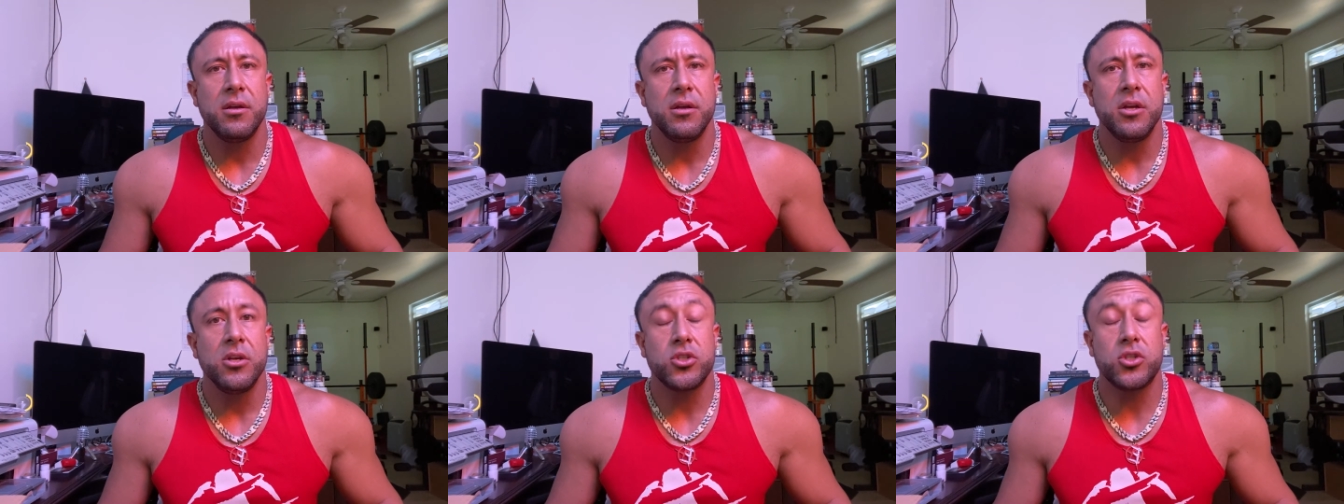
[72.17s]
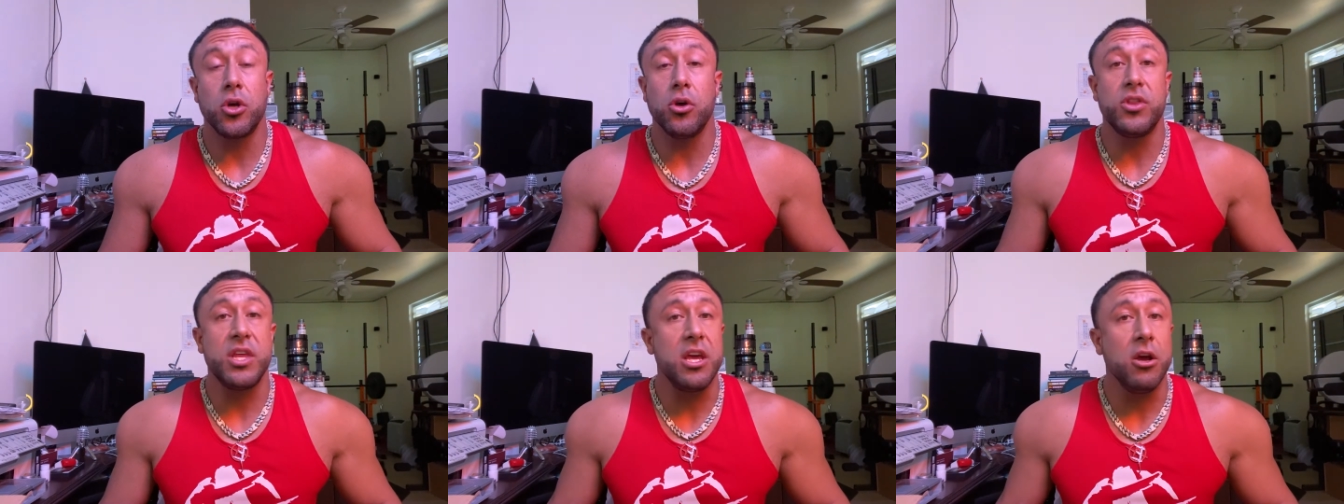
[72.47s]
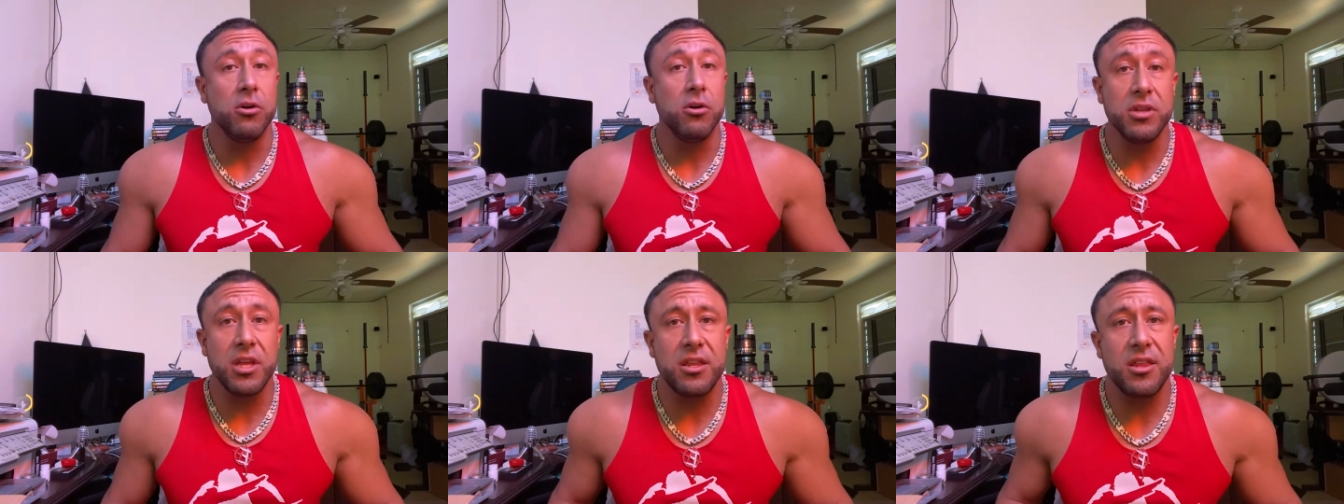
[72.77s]
So the
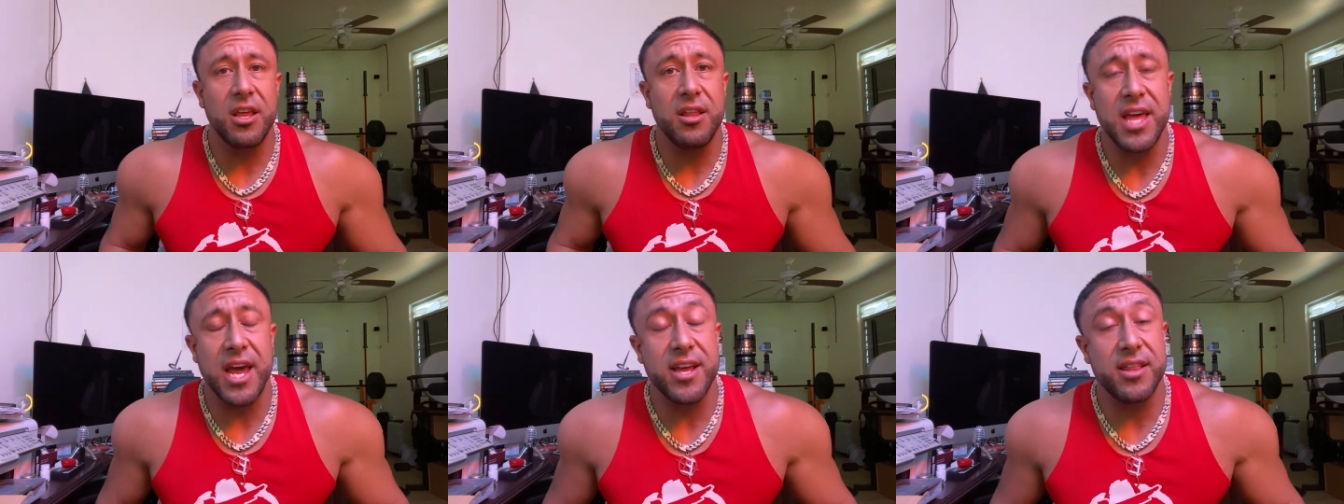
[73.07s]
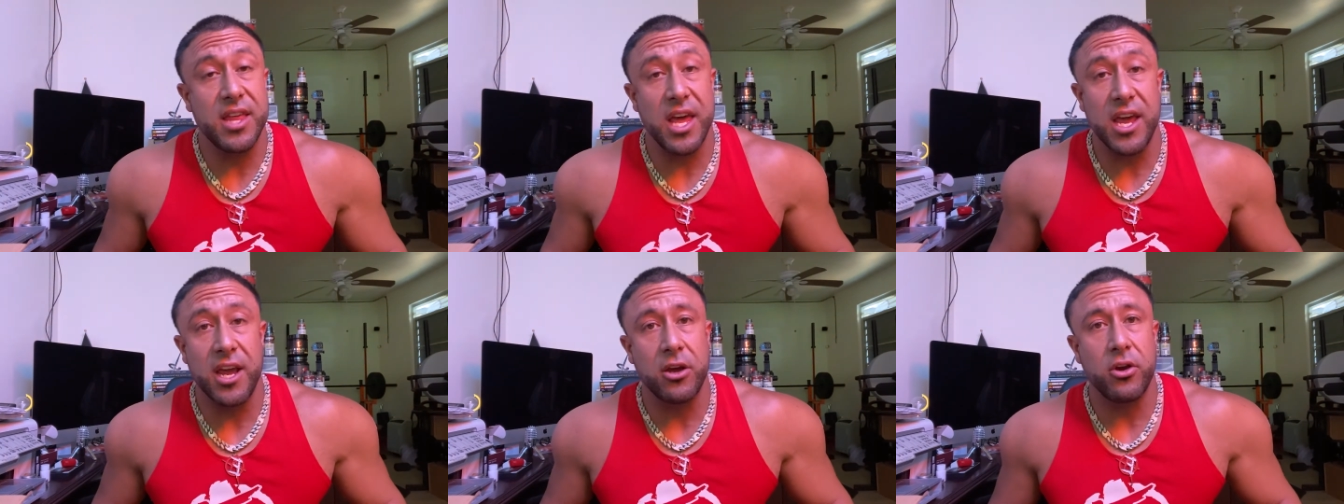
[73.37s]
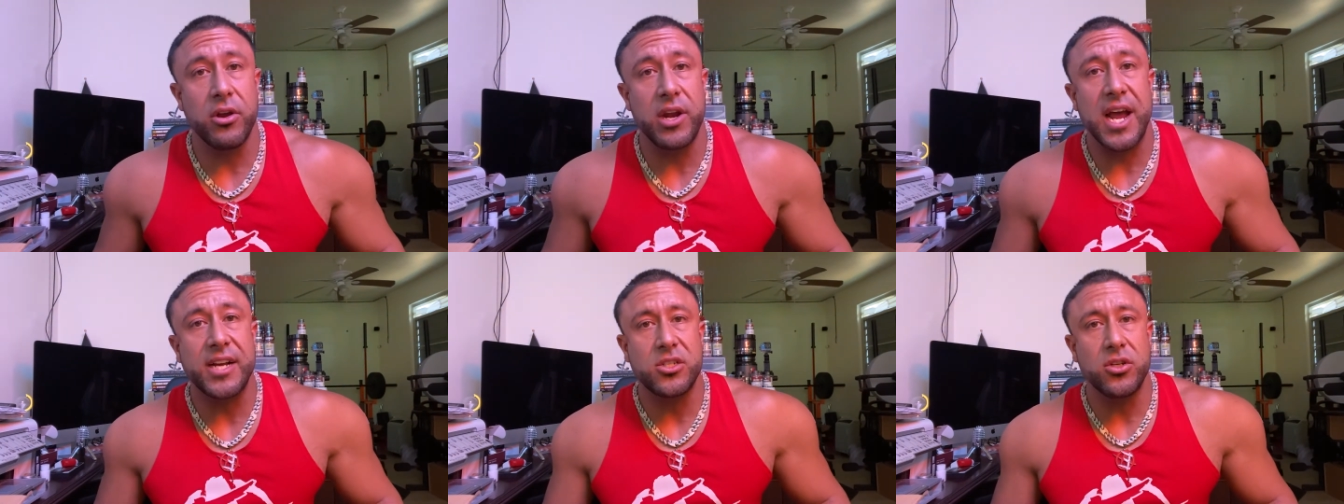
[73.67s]
only thing that they
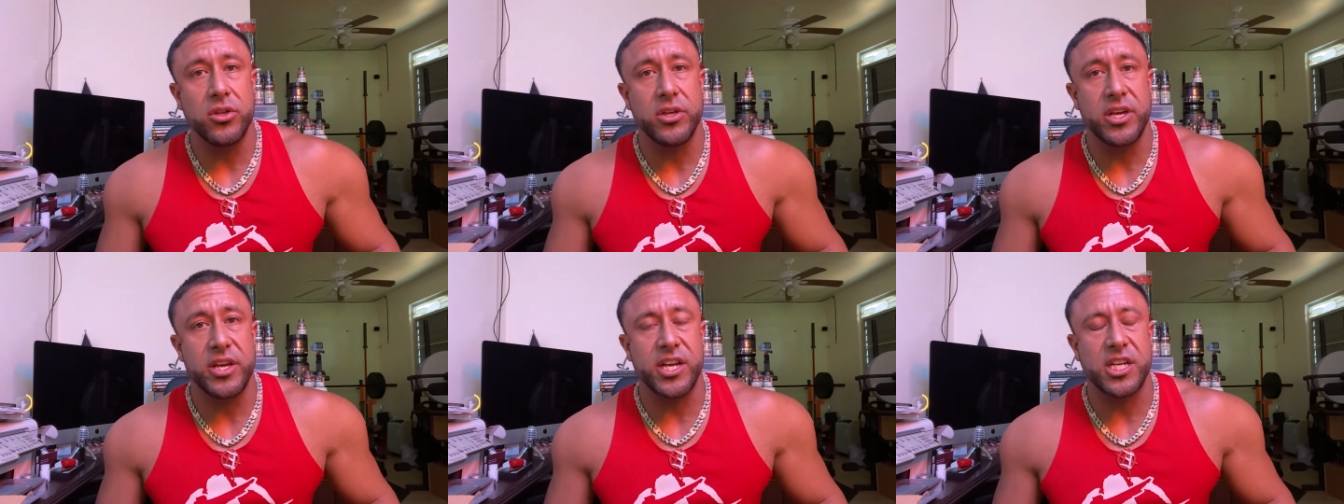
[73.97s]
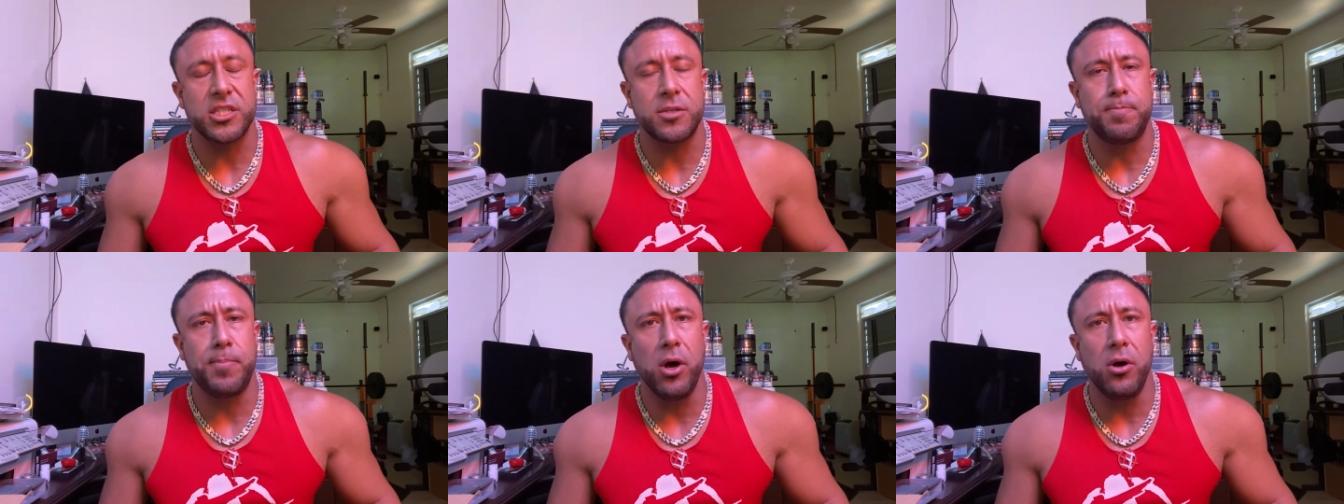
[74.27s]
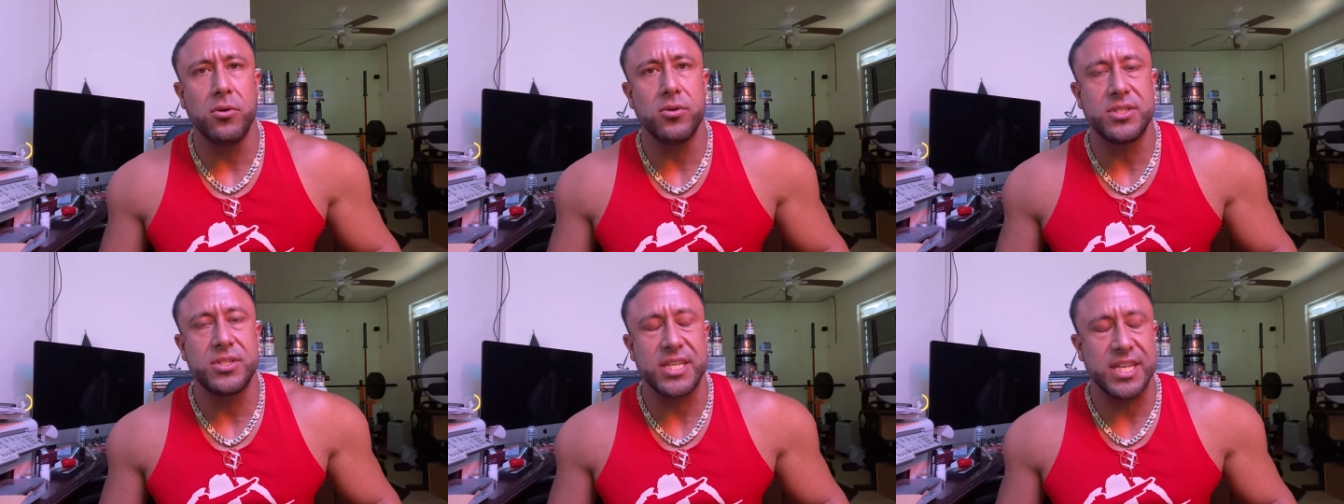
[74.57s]
could actually
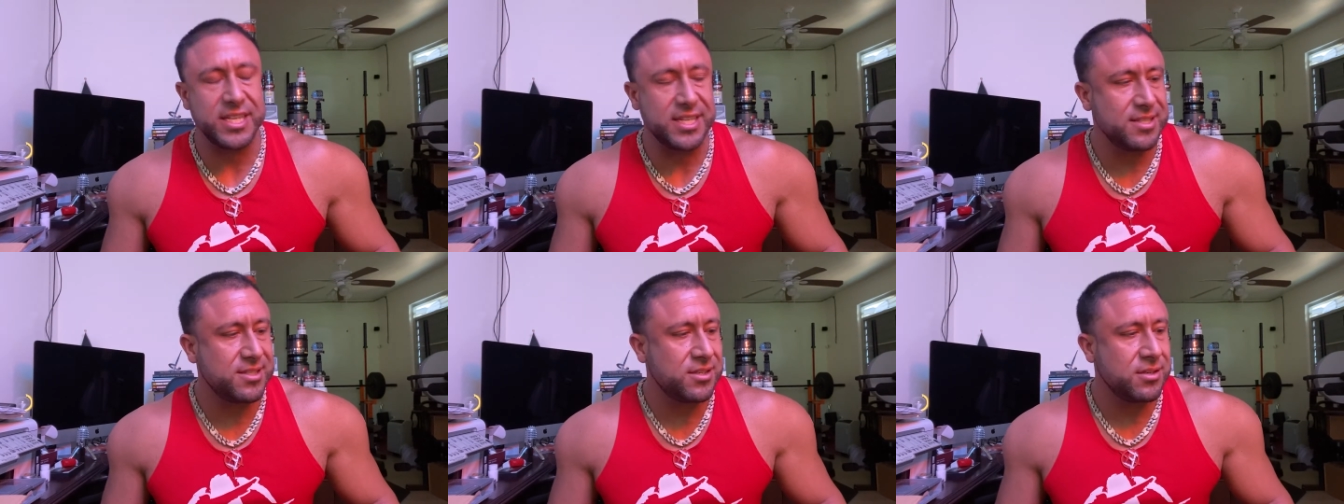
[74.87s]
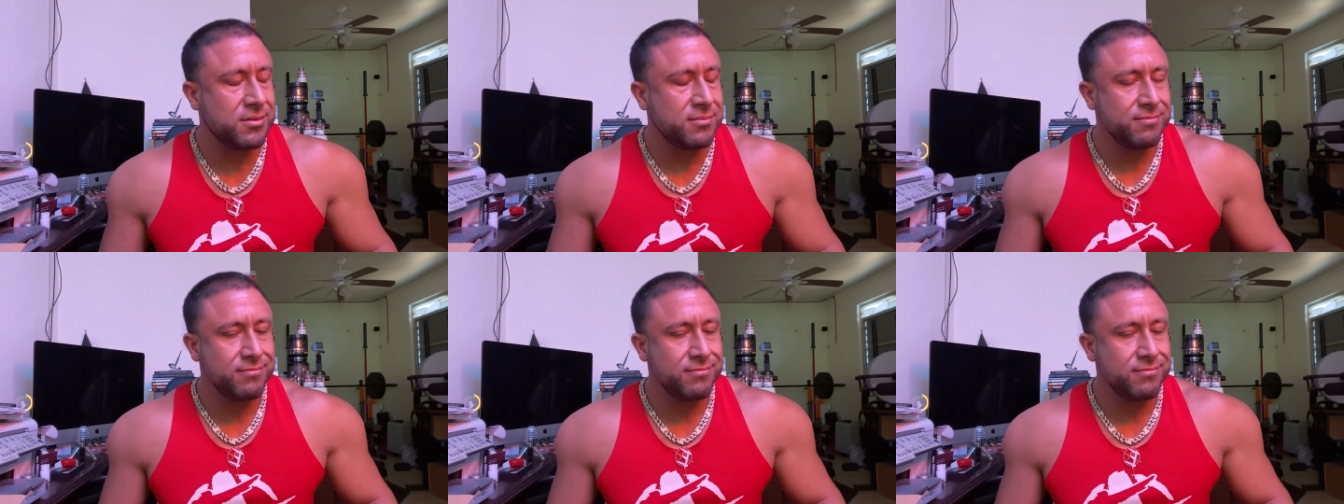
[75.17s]
expose is